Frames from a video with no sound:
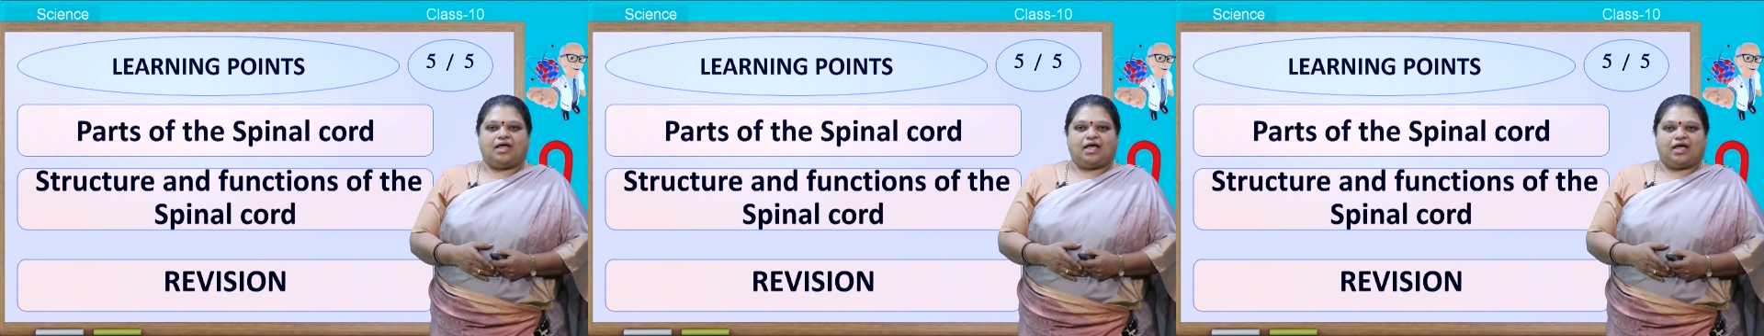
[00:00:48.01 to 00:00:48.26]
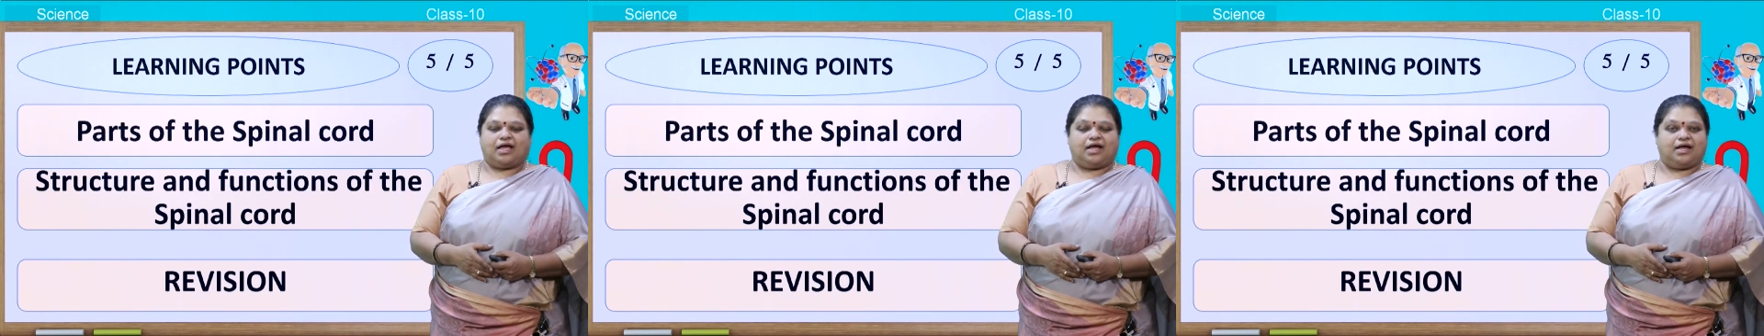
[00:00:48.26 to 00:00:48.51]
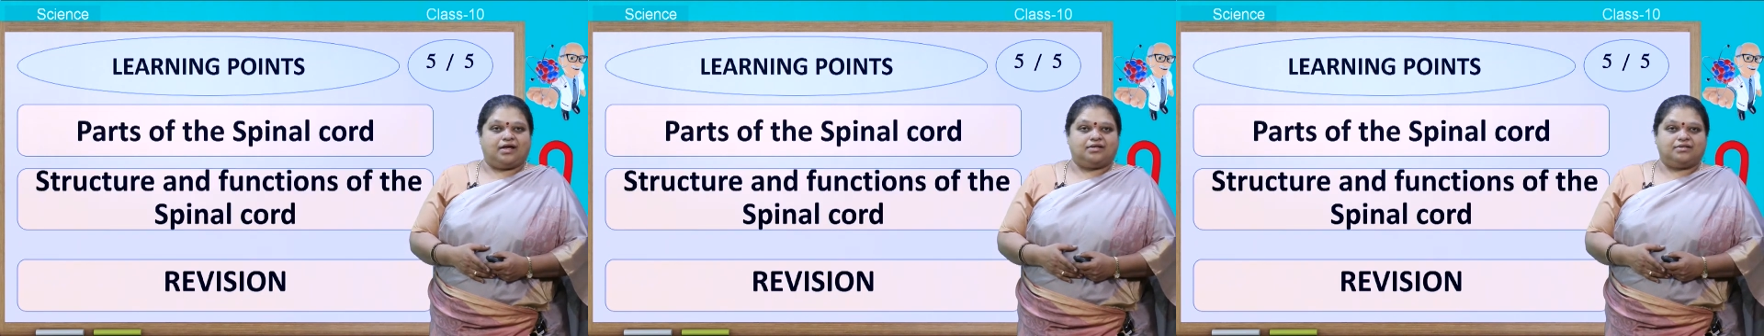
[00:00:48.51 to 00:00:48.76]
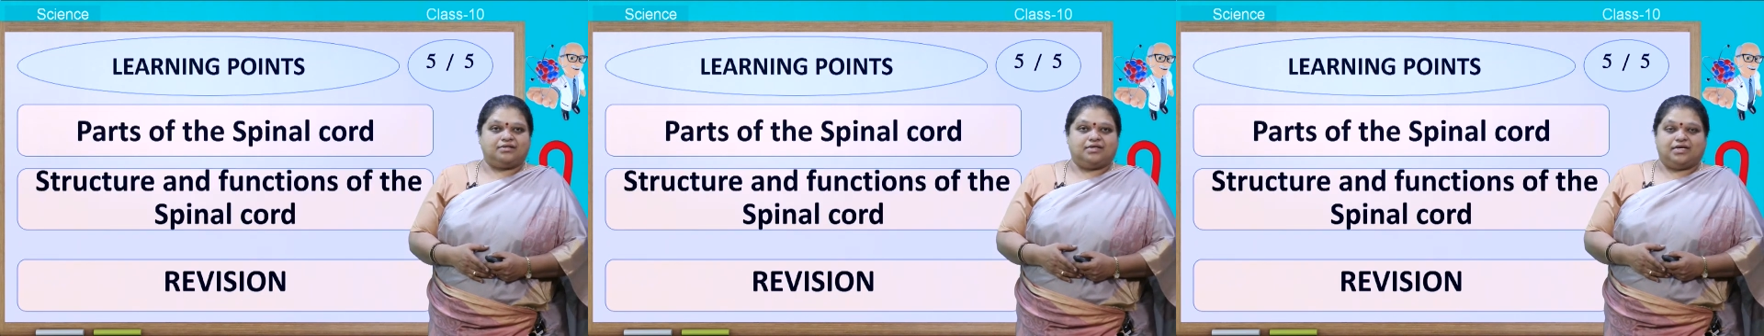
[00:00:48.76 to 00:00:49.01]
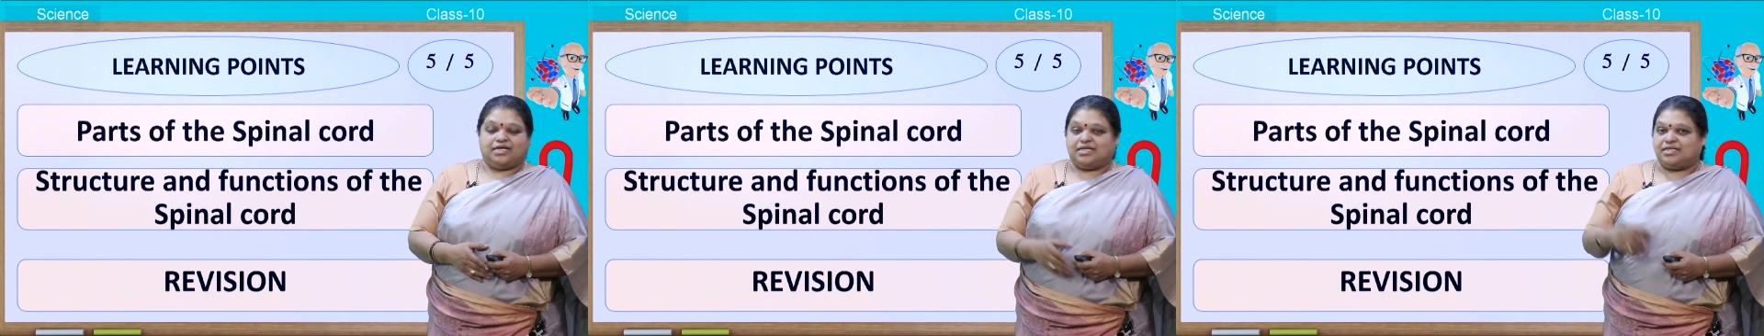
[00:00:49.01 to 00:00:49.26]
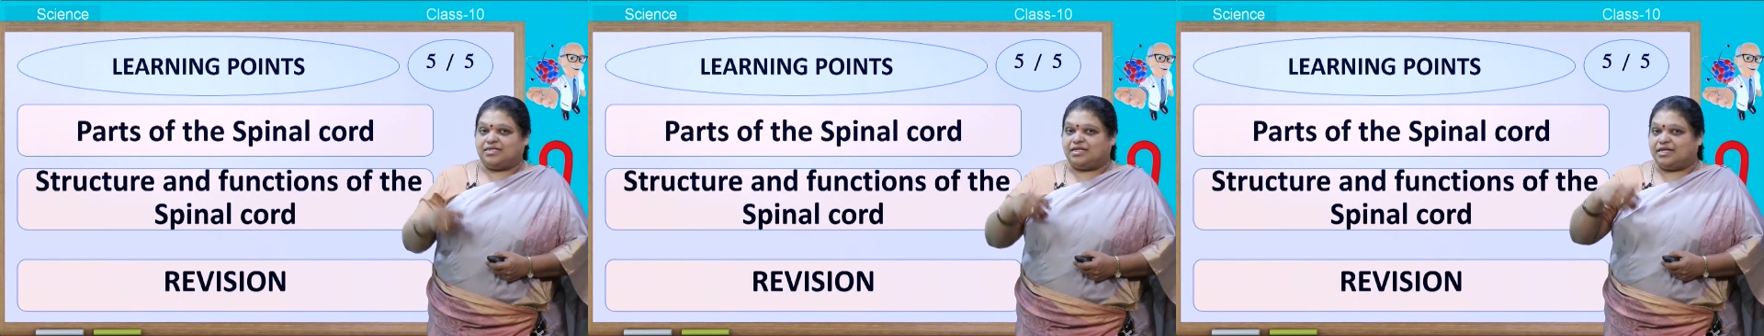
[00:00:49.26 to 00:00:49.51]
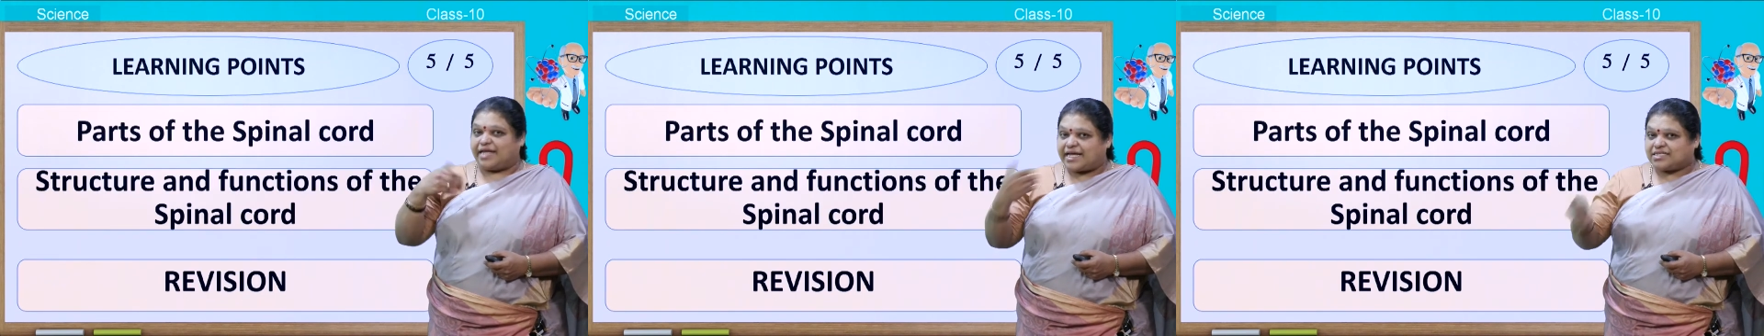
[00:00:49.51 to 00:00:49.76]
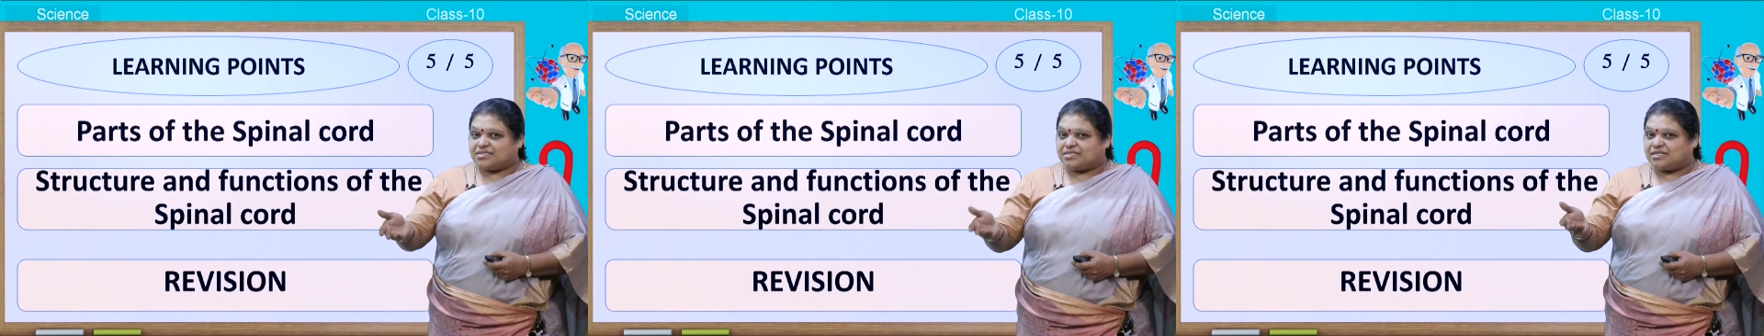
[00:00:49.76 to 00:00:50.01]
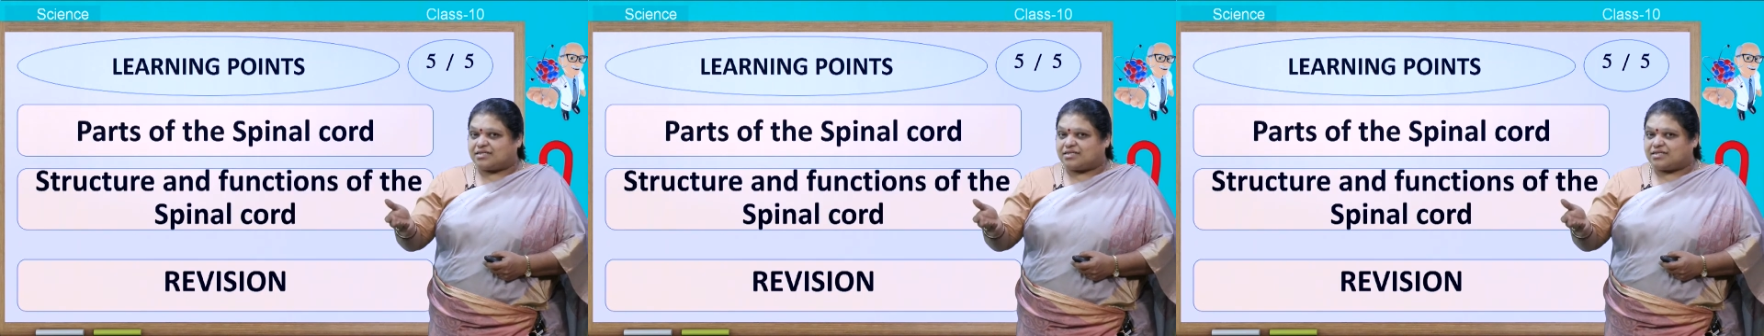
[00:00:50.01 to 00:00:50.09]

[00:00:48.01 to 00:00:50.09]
And in the next